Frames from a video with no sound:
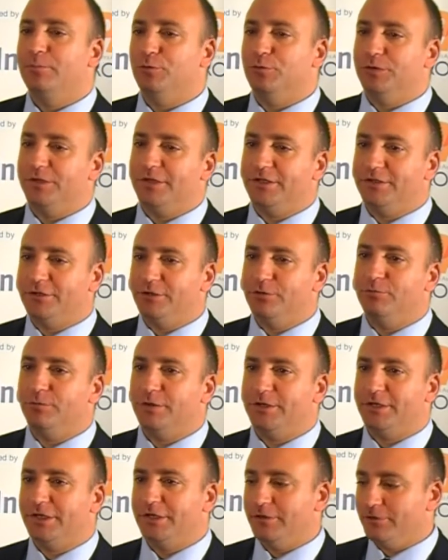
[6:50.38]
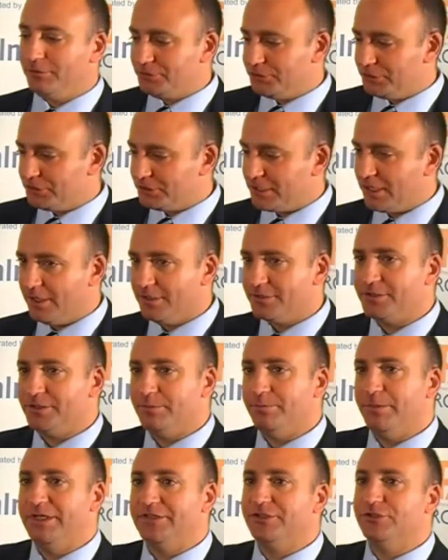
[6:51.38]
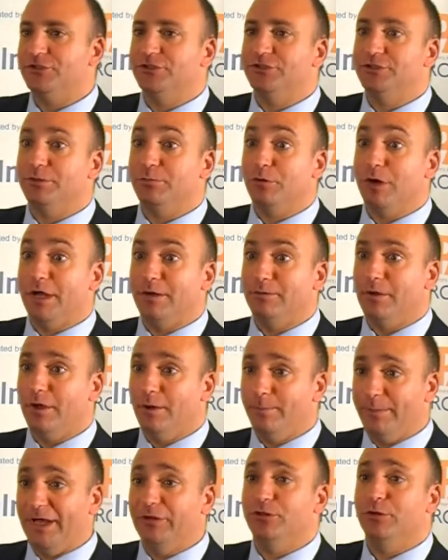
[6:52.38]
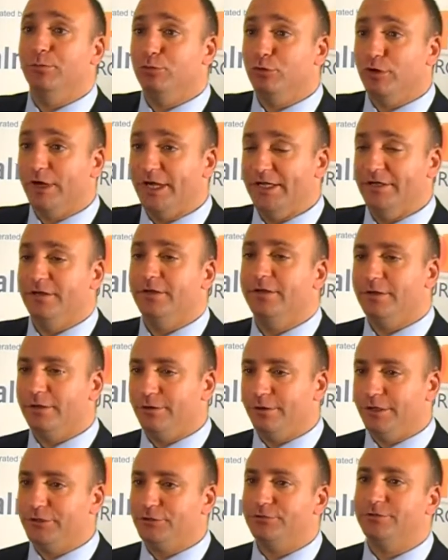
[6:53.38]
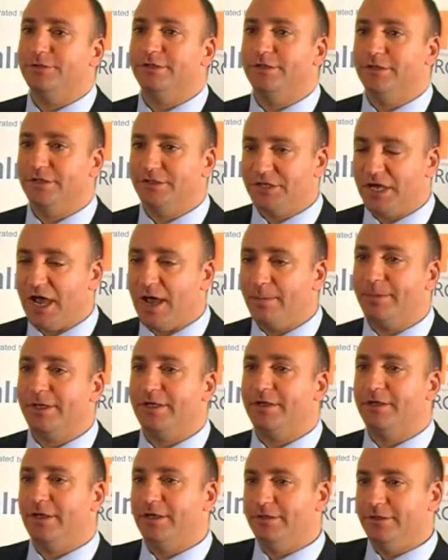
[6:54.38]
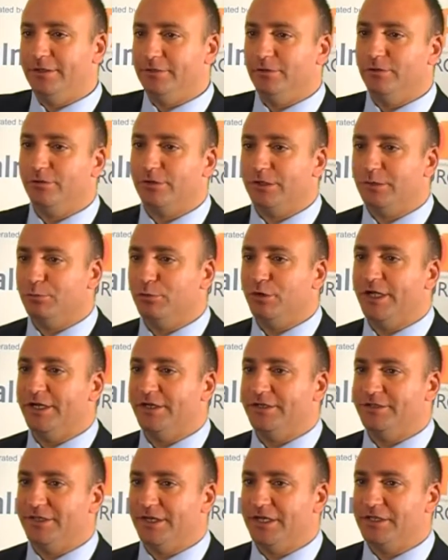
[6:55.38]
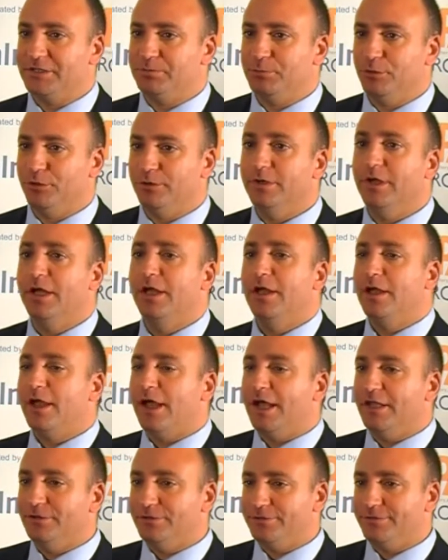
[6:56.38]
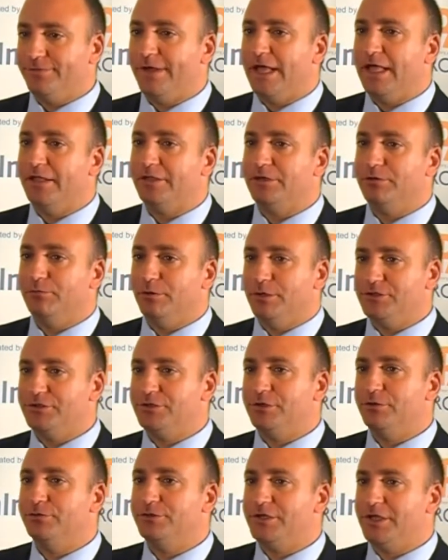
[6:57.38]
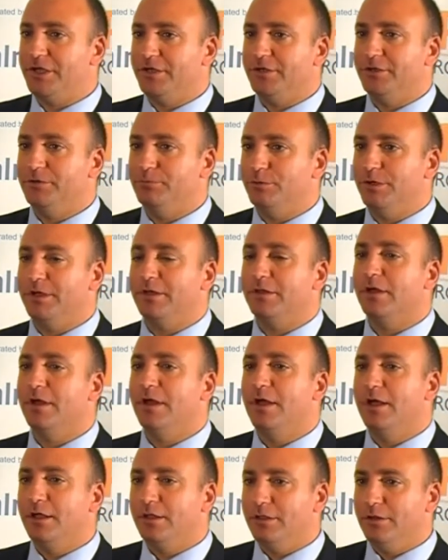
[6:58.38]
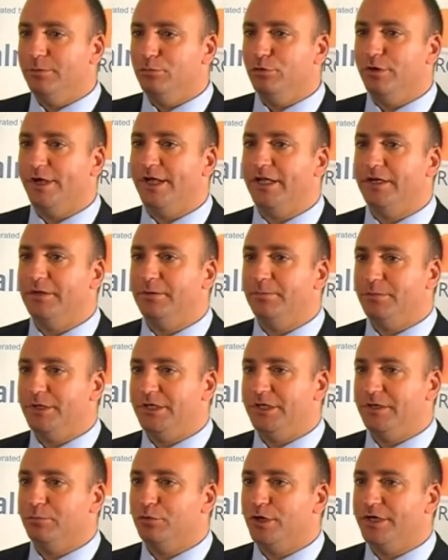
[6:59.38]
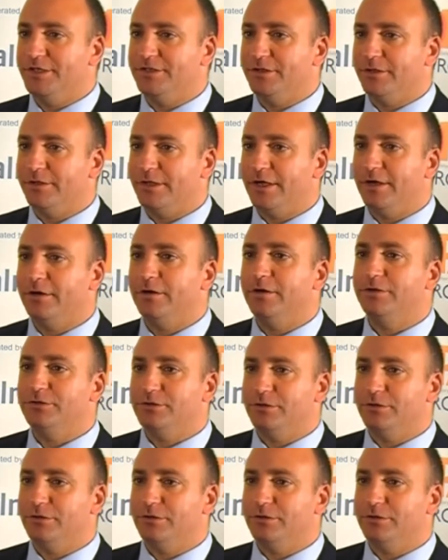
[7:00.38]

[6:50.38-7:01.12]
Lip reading: but what they don't want to hear is just constant messages about the brand. They're interested in the topic and they look at the brand as an expert. And there's value associated with the brand being present there,